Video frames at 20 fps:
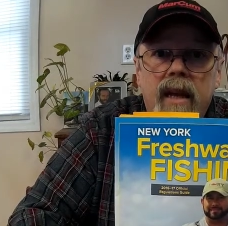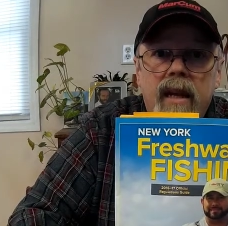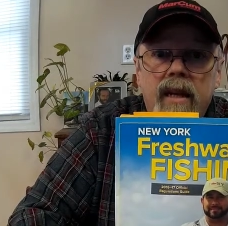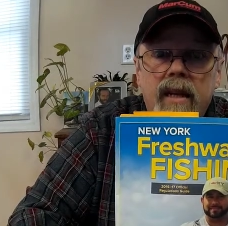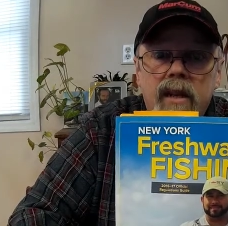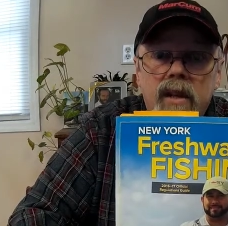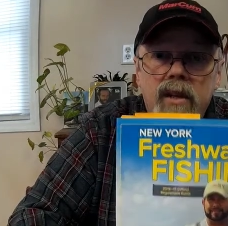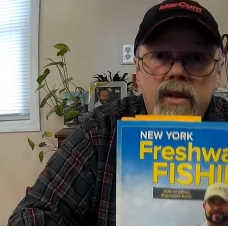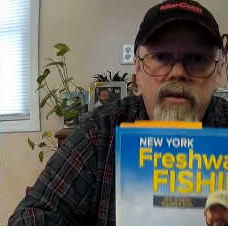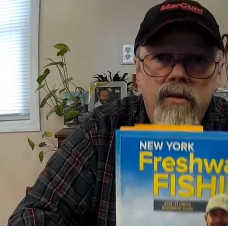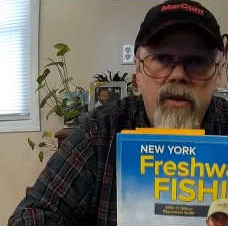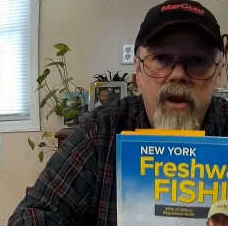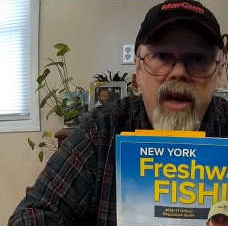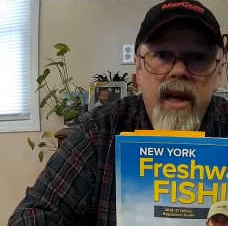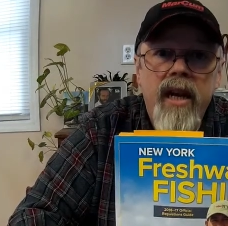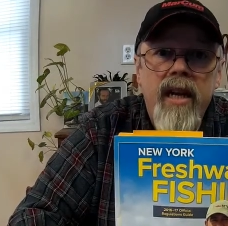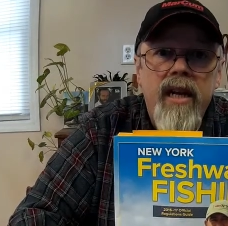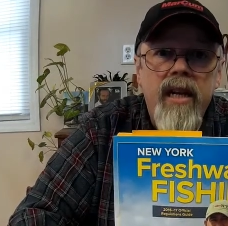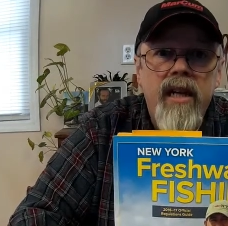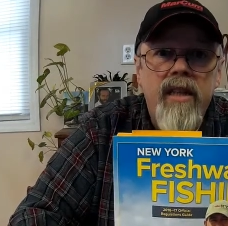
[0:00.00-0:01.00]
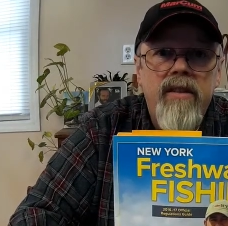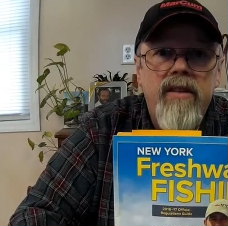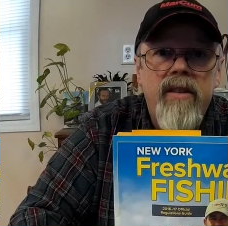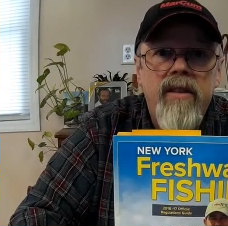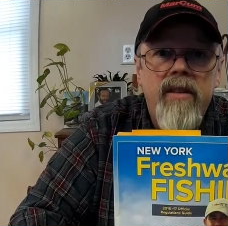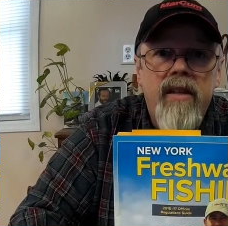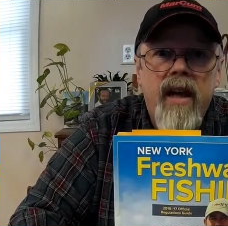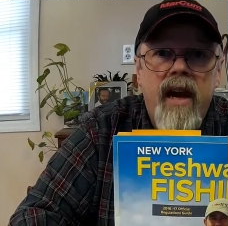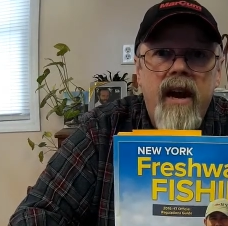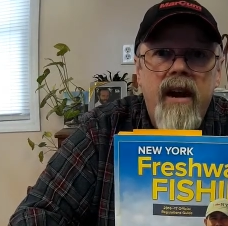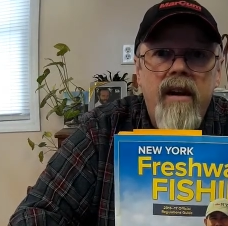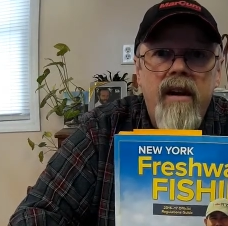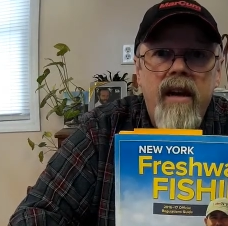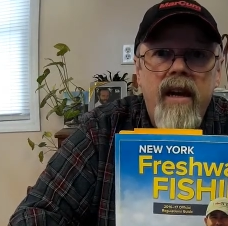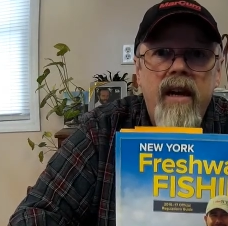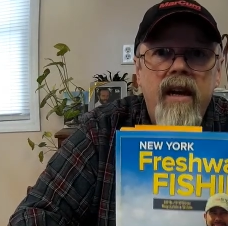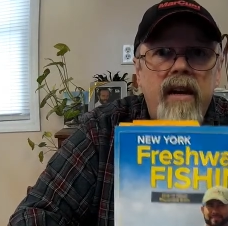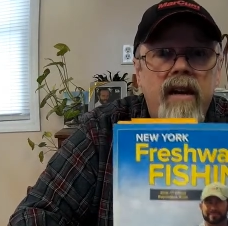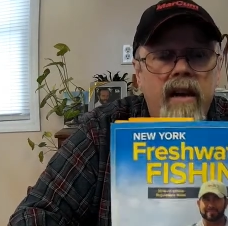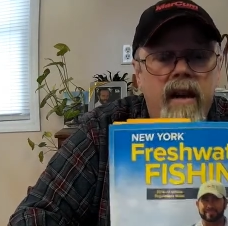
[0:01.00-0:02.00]
Read it in its entirety,
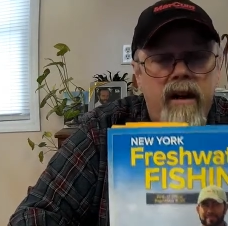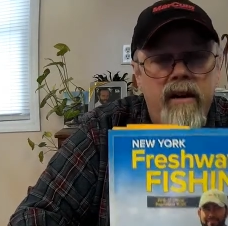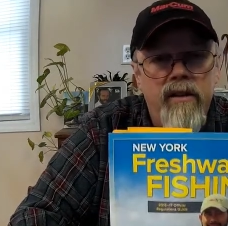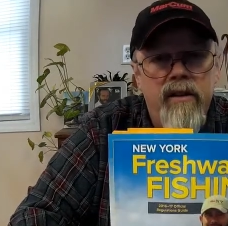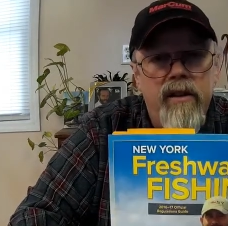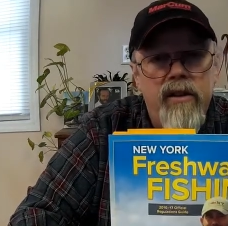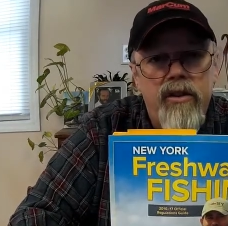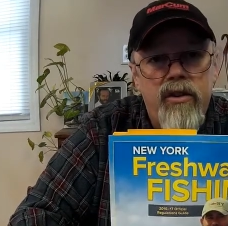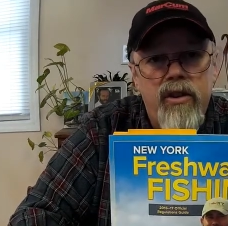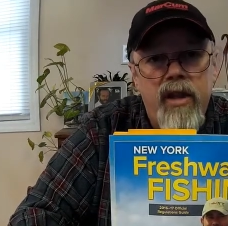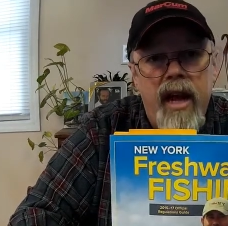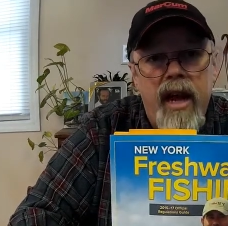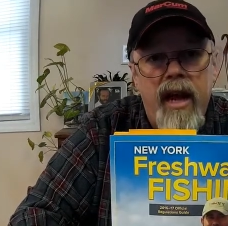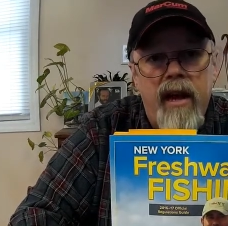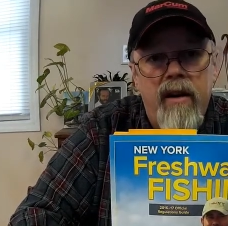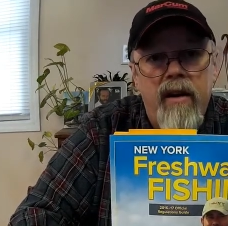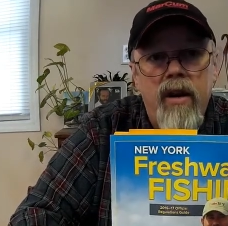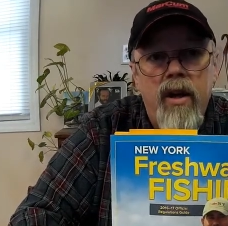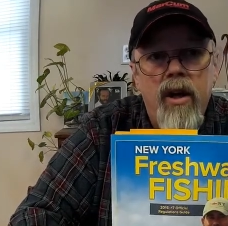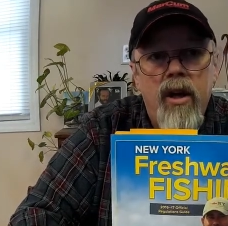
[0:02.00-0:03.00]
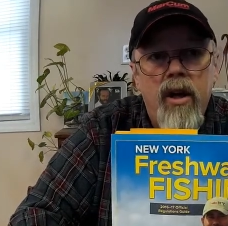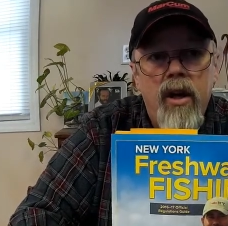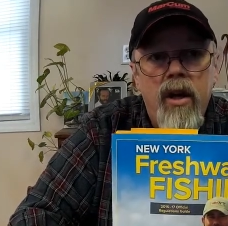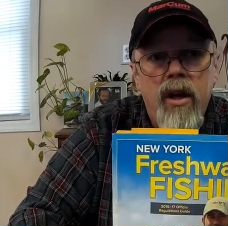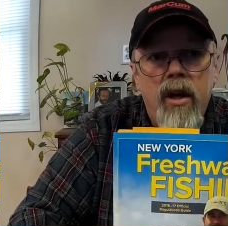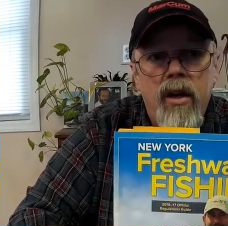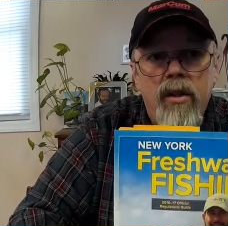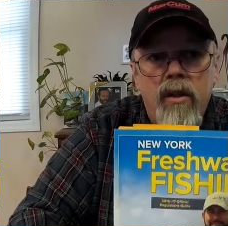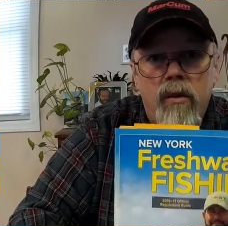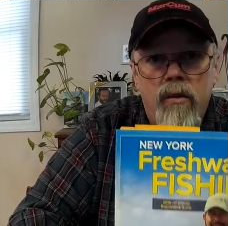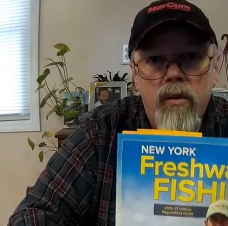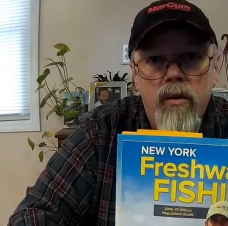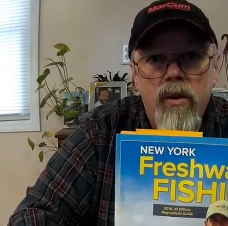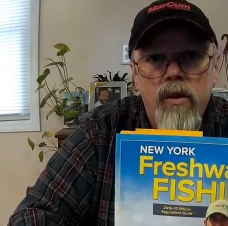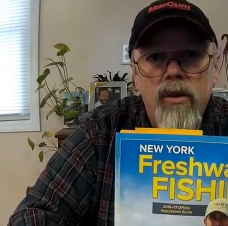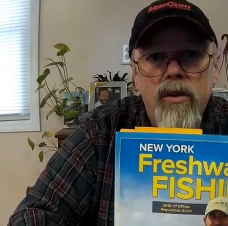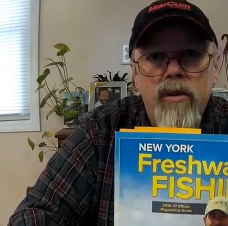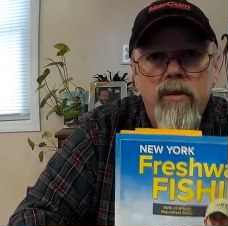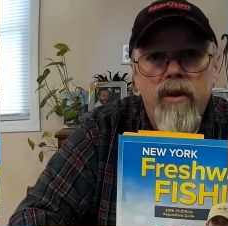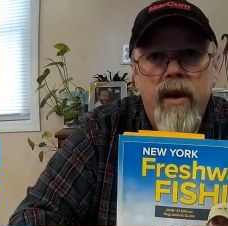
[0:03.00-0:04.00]
understand the rules
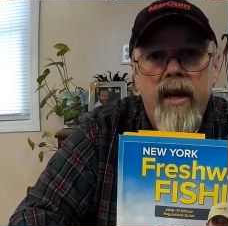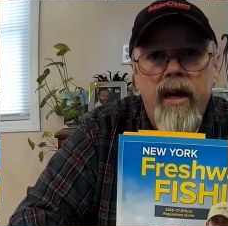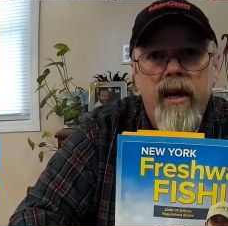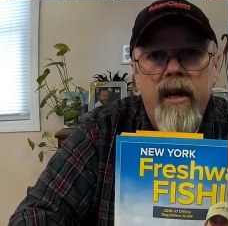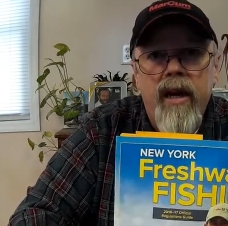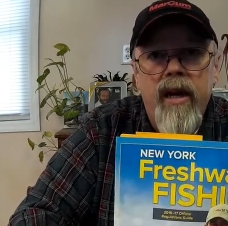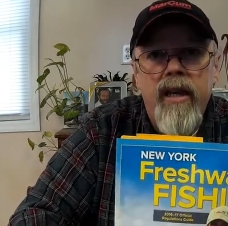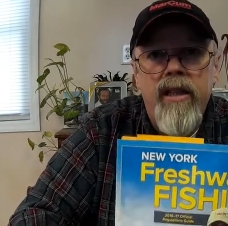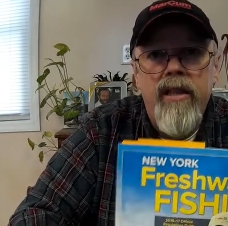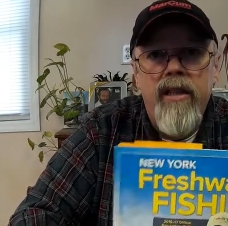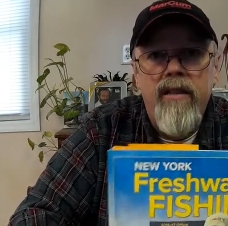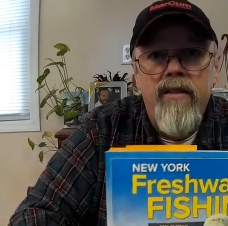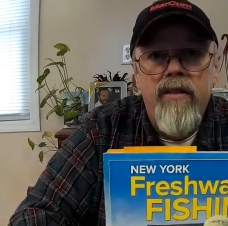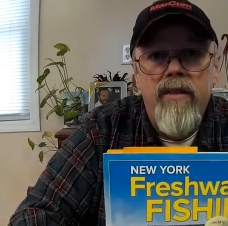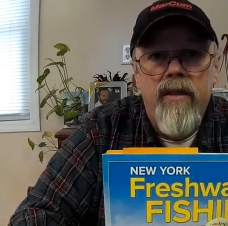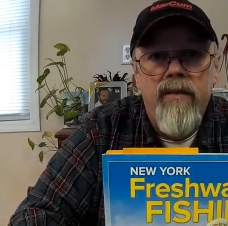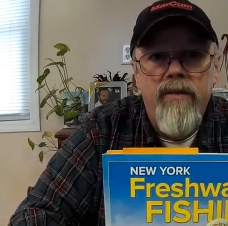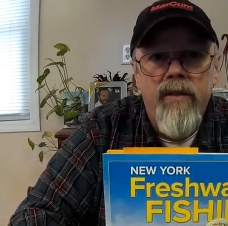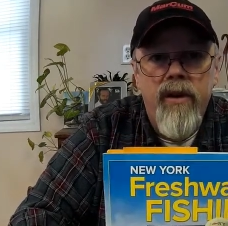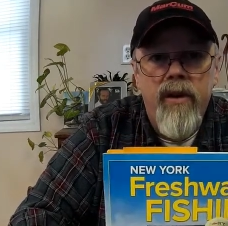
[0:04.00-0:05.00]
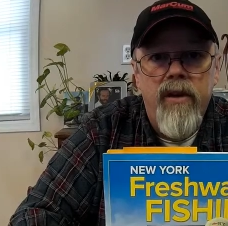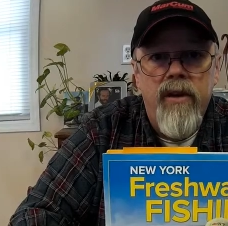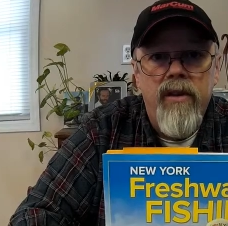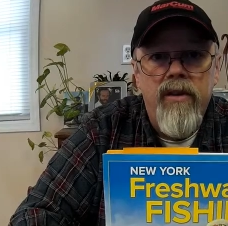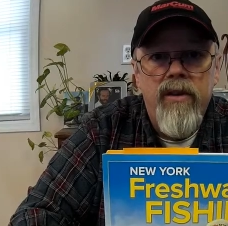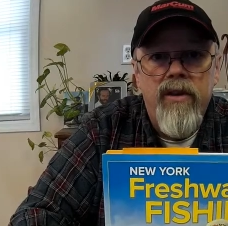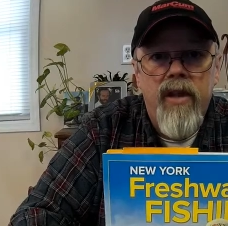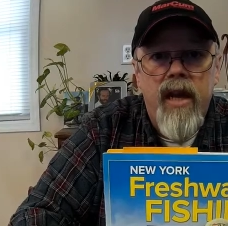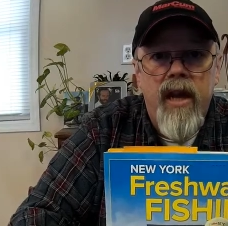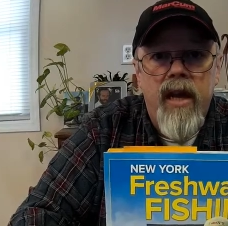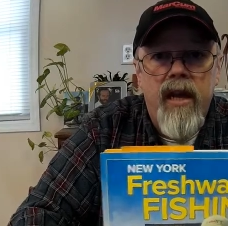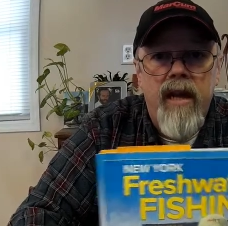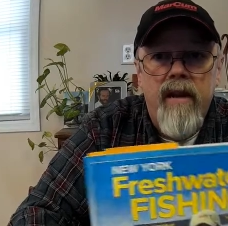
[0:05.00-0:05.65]
and regulations of New York State.